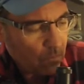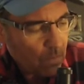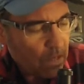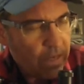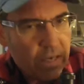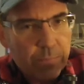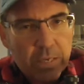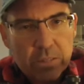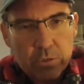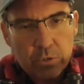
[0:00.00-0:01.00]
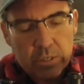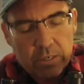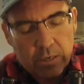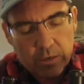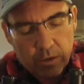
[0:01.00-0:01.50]
think I paid
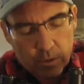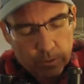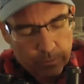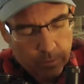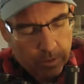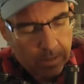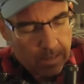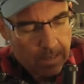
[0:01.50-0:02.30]
$1,300 for it.